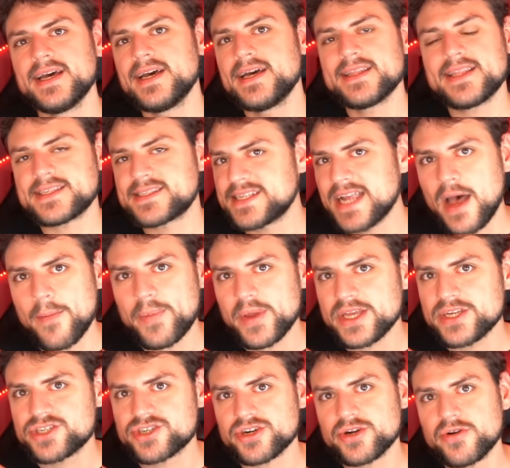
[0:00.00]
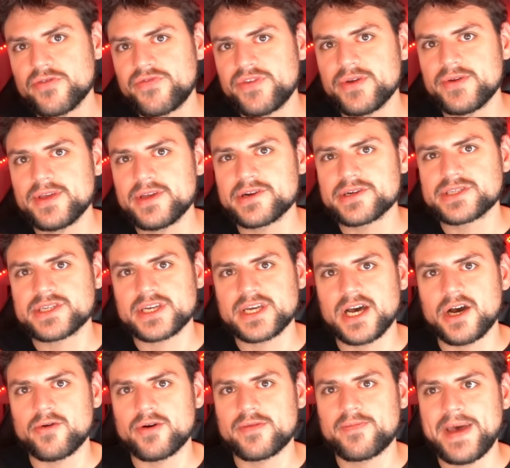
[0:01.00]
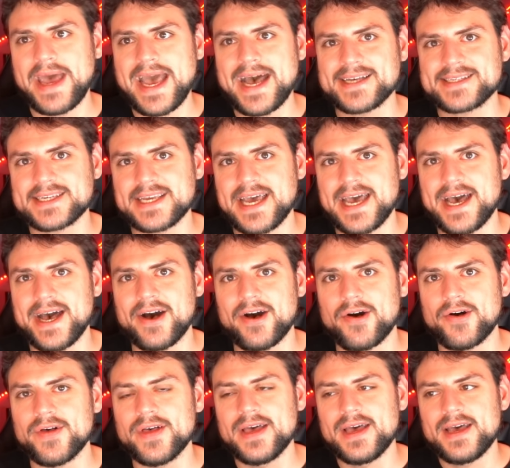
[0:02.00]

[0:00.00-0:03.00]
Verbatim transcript: That stopped being true a few years ago with Pascal,